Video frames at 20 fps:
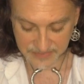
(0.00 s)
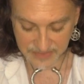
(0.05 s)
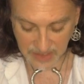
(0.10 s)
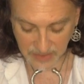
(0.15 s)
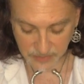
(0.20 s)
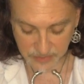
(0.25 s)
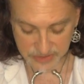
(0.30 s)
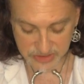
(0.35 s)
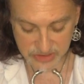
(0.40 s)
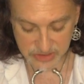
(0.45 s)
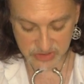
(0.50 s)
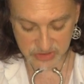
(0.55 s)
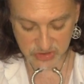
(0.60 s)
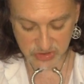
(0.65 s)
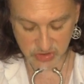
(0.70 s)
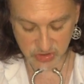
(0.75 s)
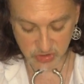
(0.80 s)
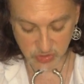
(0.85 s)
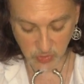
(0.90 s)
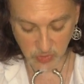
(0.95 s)
that would
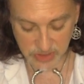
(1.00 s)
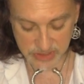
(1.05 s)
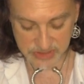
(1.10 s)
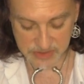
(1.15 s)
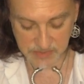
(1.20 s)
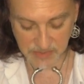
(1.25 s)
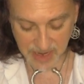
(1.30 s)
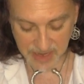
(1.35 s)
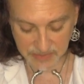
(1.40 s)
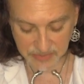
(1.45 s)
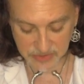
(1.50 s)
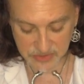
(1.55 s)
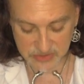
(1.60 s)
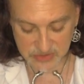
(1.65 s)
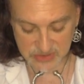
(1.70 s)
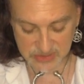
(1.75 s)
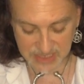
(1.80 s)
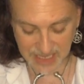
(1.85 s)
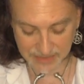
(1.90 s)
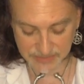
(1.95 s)
distort my
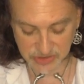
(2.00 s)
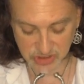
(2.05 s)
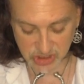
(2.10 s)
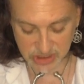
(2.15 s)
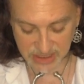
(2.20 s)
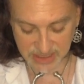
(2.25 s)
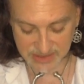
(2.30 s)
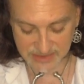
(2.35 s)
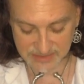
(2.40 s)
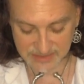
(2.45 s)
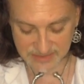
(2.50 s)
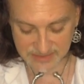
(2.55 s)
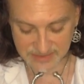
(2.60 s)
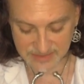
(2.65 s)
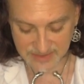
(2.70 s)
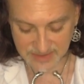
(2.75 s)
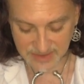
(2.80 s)
perception